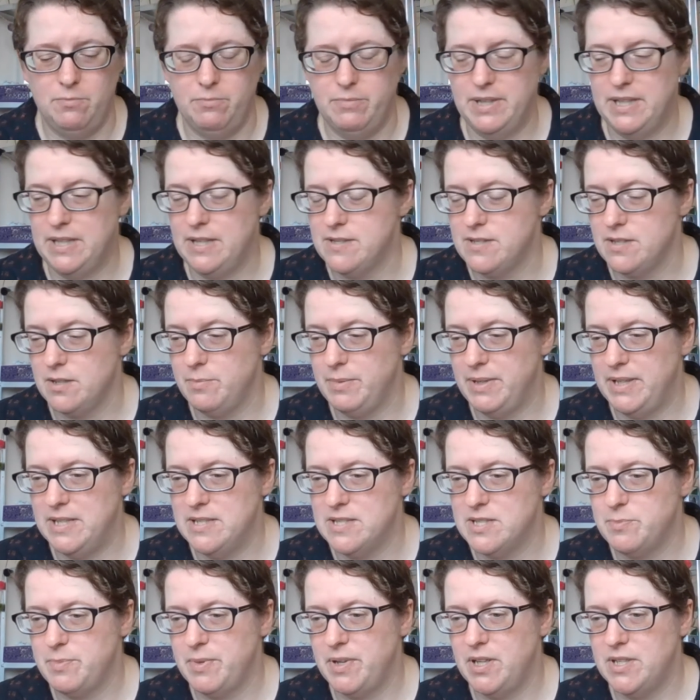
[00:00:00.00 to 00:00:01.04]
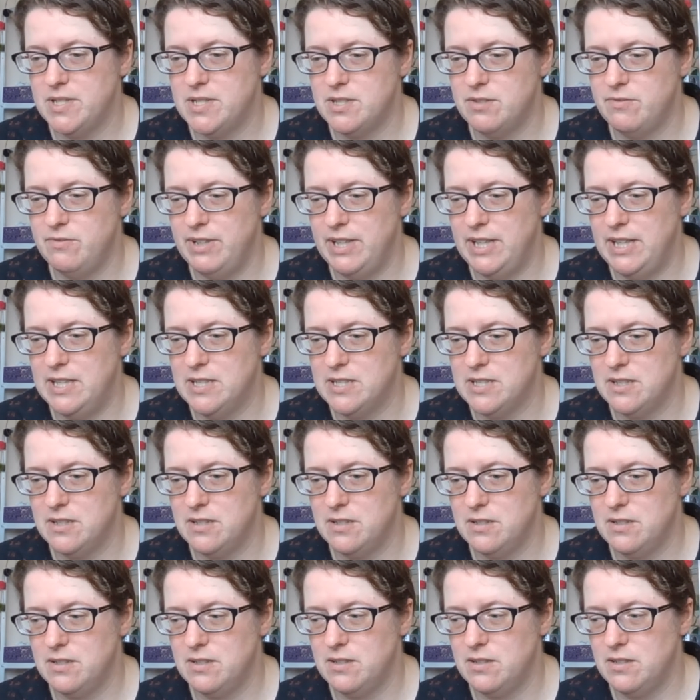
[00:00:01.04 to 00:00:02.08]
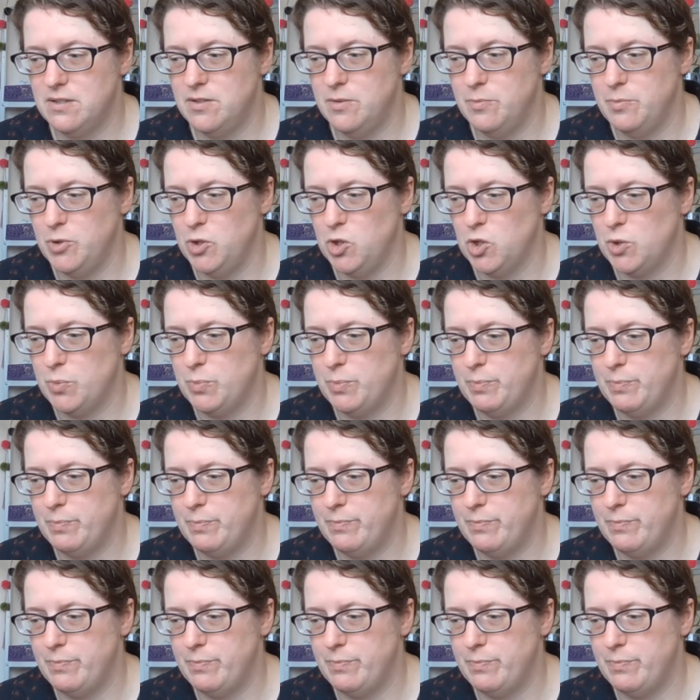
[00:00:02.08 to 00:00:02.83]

because I've been inspired to read a book